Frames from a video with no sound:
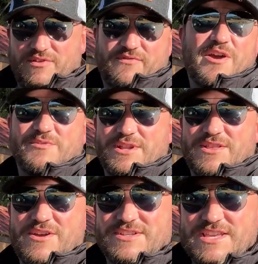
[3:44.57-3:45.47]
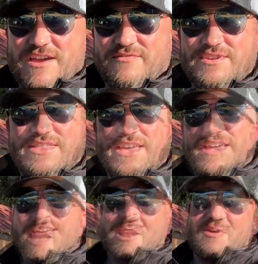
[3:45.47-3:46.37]
you're following along to
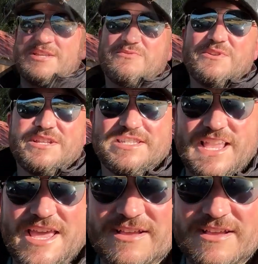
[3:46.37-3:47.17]
everything. Anyway, I just wanted to say,